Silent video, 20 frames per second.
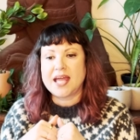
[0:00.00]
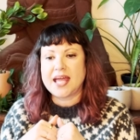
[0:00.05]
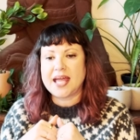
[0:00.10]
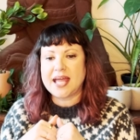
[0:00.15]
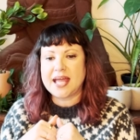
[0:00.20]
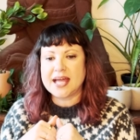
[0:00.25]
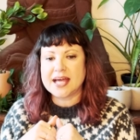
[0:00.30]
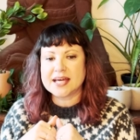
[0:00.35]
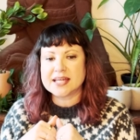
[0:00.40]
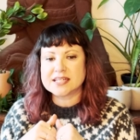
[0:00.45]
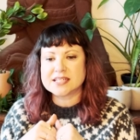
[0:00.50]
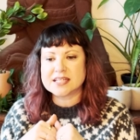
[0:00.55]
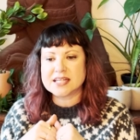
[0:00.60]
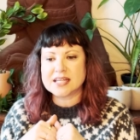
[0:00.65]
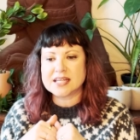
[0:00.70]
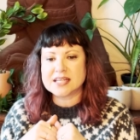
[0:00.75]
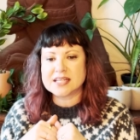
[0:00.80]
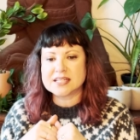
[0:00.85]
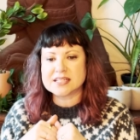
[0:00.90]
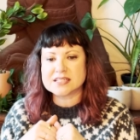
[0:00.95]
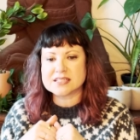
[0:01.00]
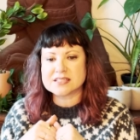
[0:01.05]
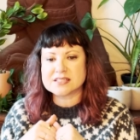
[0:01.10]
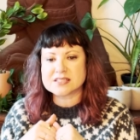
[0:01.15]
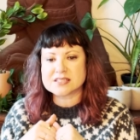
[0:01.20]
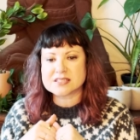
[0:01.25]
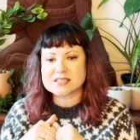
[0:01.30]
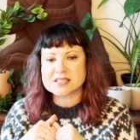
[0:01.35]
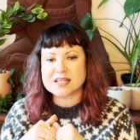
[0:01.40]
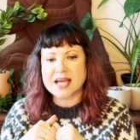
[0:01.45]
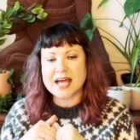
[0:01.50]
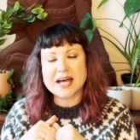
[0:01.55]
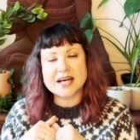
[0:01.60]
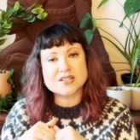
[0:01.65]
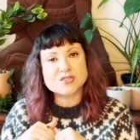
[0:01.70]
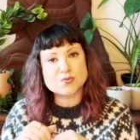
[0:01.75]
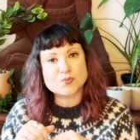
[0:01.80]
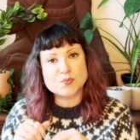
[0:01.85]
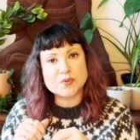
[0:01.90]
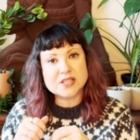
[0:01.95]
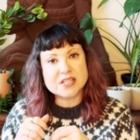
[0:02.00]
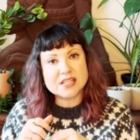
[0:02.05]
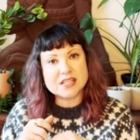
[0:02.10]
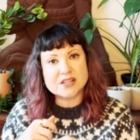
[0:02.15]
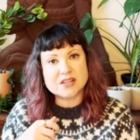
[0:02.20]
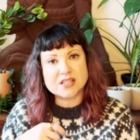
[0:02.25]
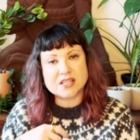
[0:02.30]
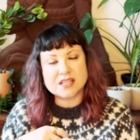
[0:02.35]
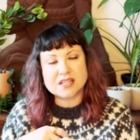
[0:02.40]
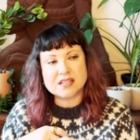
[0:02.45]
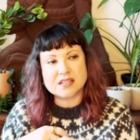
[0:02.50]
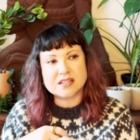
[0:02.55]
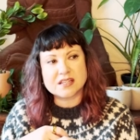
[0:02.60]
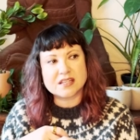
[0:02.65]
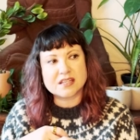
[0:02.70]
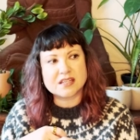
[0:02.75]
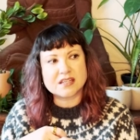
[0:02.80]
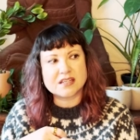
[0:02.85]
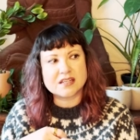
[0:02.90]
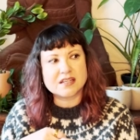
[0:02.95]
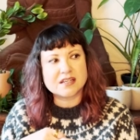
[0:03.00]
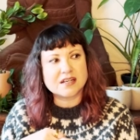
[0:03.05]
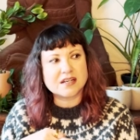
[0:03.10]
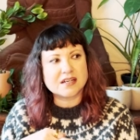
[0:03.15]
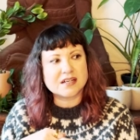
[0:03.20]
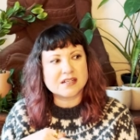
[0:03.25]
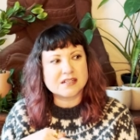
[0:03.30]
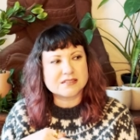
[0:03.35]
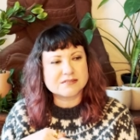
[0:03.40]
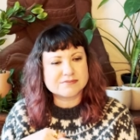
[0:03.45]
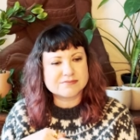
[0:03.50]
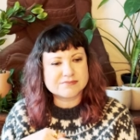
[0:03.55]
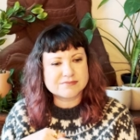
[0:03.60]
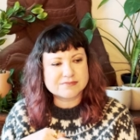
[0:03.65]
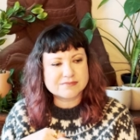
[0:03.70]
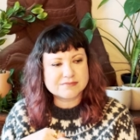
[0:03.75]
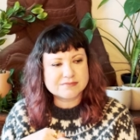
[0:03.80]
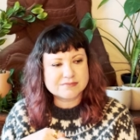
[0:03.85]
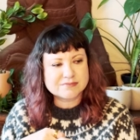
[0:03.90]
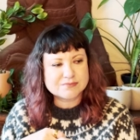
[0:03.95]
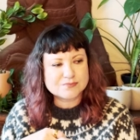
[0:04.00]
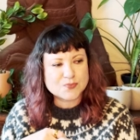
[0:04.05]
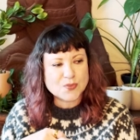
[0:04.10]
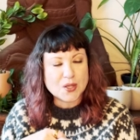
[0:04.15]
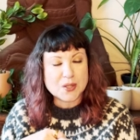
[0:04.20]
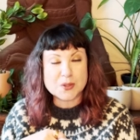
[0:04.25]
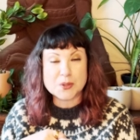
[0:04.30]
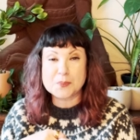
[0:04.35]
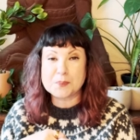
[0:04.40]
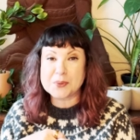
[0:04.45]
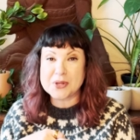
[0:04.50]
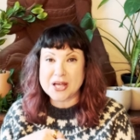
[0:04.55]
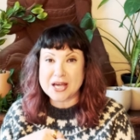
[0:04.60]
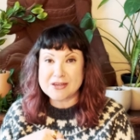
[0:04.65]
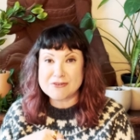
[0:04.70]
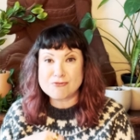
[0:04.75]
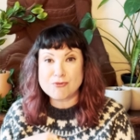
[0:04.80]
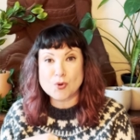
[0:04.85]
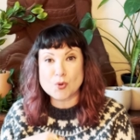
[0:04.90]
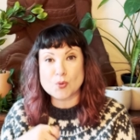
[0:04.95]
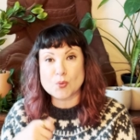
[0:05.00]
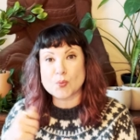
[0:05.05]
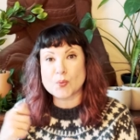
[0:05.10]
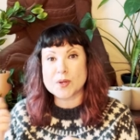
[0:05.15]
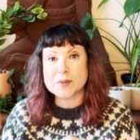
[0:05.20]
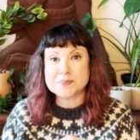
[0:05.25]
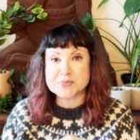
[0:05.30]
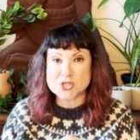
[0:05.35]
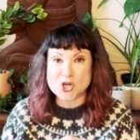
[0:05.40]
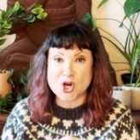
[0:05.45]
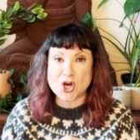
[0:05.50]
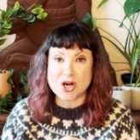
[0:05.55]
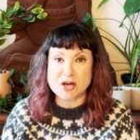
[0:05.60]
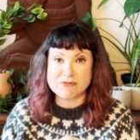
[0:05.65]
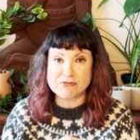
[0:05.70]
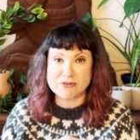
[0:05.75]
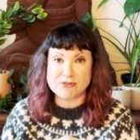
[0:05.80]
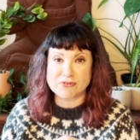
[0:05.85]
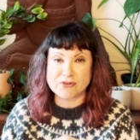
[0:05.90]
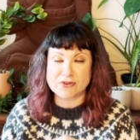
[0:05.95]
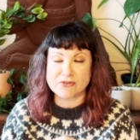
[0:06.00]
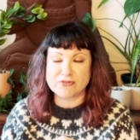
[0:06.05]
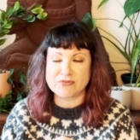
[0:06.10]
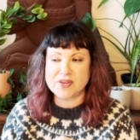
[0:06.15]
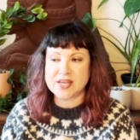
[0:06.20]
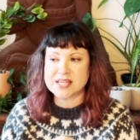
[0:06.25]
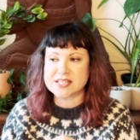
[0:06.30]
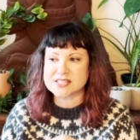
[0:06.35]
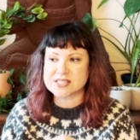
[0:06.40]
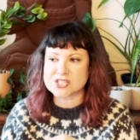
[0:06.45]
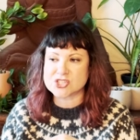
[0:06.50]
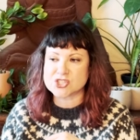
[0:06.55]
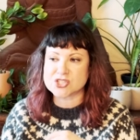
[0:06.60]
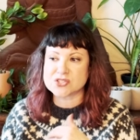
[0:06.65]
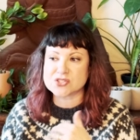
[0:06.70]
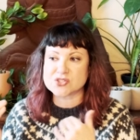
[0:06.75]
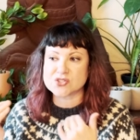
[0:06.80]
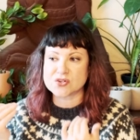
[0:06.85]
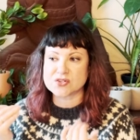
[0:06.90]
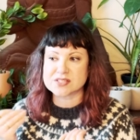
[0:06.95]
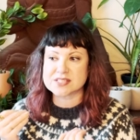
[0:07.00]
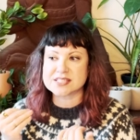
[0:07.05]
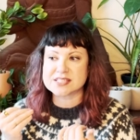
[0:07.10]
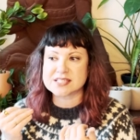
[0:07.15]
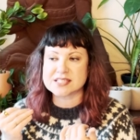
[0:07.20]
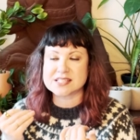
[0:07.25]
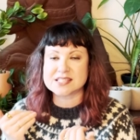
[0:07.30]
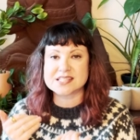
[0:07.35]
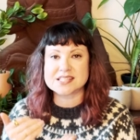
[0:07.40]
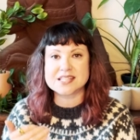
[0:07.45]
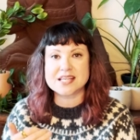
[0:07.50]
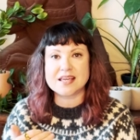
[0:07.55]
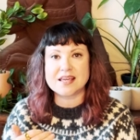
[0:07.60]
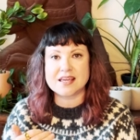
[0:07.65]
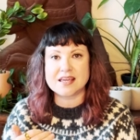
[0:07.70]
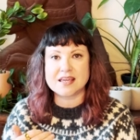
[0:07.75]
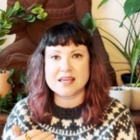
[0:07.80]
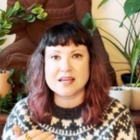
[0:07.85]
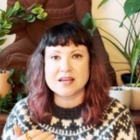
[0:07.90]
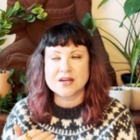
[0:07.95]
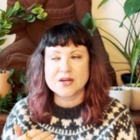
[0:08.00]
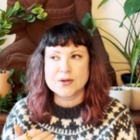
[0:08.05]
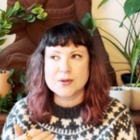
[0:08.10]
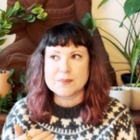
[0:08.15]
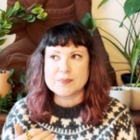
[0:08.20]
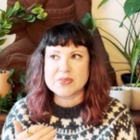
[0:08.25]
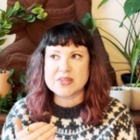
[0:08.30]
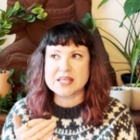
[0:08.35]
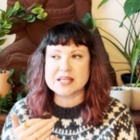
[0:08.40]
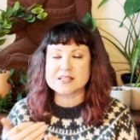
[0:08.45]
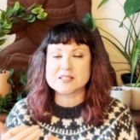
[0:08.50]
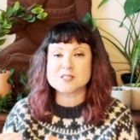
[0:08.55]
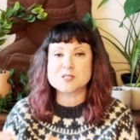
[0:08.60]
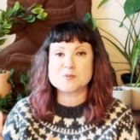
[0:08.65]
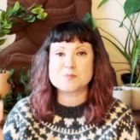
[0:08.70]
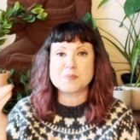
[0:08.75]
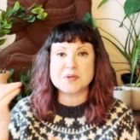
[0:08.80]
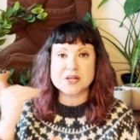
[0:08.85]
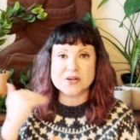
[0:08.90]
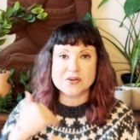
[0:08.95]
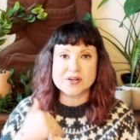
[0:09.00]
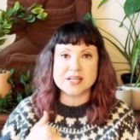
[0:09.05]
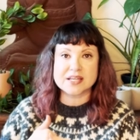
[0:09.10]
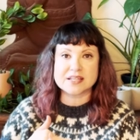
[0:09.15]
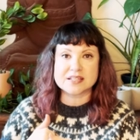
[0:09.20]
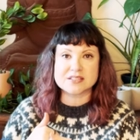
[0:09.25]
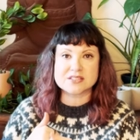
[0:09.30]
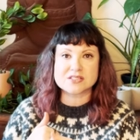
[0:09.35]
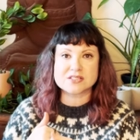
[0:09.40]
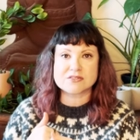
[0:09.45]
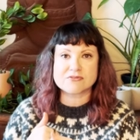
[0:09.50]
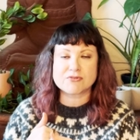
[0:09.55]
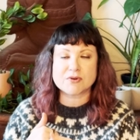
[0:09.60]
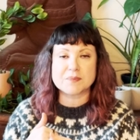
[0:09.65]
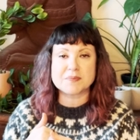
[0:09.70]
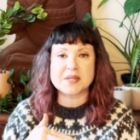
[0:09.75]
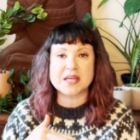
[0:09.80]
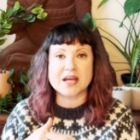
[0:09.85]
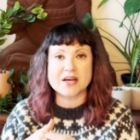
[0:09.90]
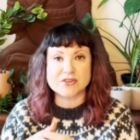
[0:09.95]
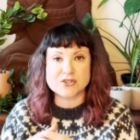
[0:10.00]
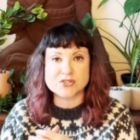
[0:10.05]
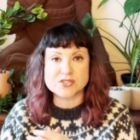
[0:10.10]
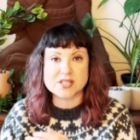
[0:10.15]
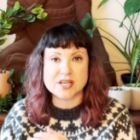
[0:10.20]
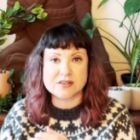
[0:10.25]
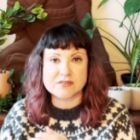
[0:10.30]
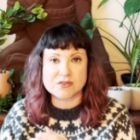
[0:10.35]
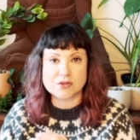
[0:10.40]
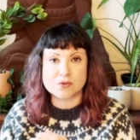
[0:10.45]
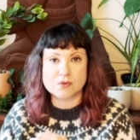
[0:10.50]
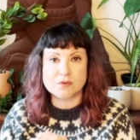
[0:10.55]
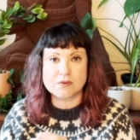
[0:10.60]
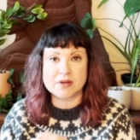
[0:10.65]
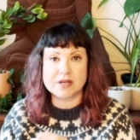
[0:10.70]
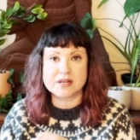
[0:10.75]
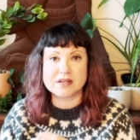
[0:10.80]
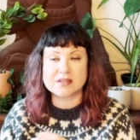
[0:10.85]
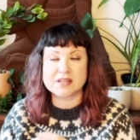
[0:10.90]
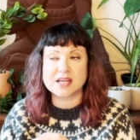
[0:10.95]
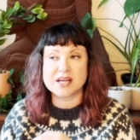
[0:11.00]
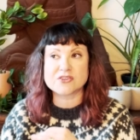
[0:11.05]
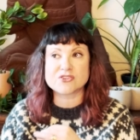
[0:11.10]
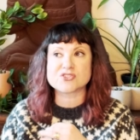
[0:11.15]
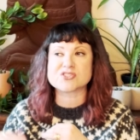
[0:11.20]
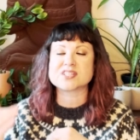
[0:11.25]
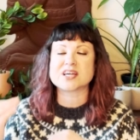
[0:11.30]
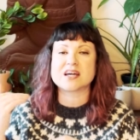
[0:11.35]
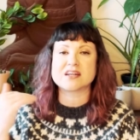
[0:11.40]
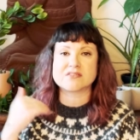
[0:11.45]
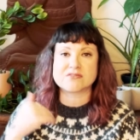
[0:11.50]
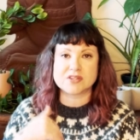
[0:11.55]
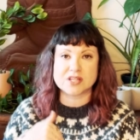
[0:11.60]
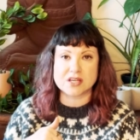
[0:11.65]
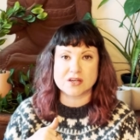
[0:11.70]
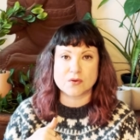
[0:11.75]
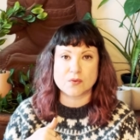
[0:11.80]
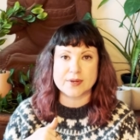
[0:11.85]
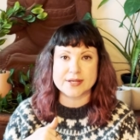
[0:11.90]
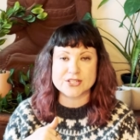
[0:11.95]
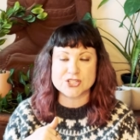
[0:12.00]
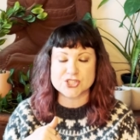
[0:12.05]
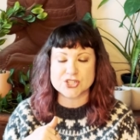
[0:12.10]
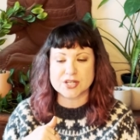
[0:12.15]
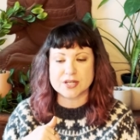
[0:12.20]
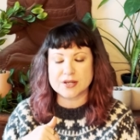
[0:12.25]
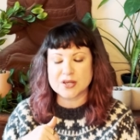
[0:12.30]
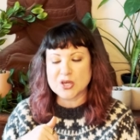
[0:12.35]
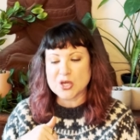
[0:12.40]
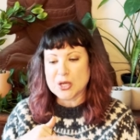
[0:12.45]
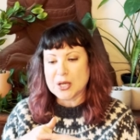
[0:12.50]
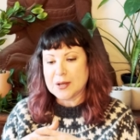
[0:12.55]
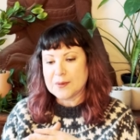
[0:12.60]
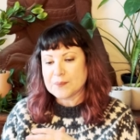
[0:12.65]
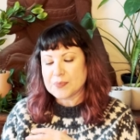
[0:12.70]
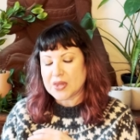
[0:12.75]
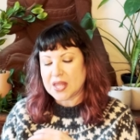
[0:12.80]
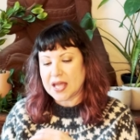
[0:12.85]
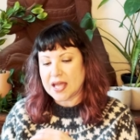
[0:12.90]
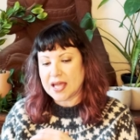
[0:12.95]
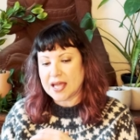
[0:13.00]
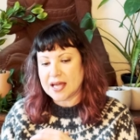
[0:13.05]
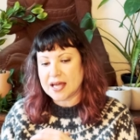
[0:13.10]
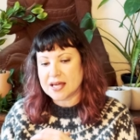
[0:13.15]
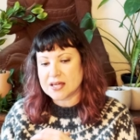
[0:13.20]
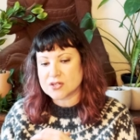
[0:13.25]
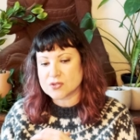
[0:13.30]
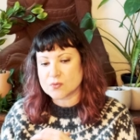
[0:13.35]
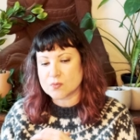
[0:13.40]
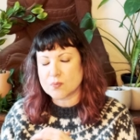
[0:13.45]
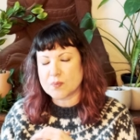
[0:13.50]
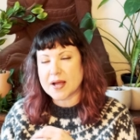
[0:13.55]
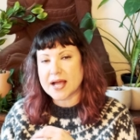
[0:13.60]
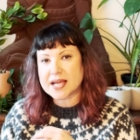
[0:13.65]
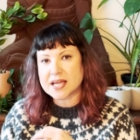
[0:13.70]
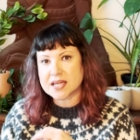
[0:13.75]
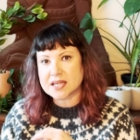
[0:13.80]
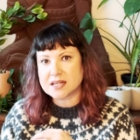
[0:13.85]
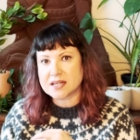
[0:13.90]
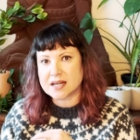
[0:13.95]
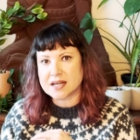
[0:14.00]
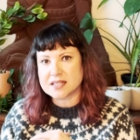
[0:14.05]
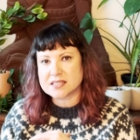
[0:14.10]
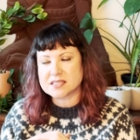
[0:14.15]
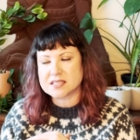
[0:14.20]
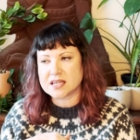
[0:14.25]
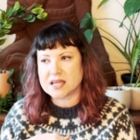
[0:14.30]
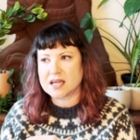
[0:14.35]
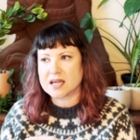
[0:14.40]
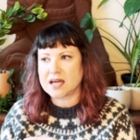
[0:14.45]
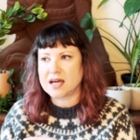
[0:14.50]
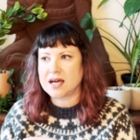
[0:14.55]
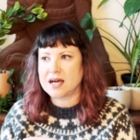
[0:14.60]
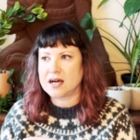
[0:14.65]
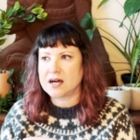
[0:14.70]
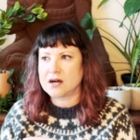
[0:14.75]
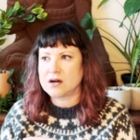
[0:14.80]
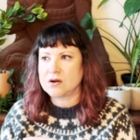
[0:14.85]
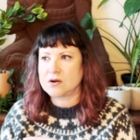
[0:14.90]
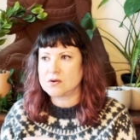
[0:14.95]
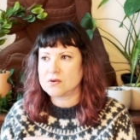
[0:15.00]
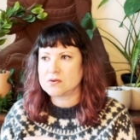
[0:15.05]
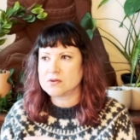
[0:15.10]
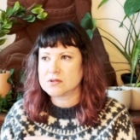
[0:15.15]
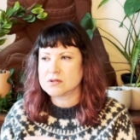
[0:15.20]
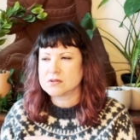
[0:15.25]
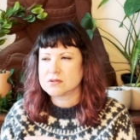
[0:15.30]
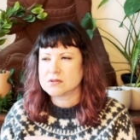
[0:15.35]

and is has really the the uh, the blindfold ripped off of her face and she starts to see the experience from the other side of the coin, the other side of the equation, and recognizing how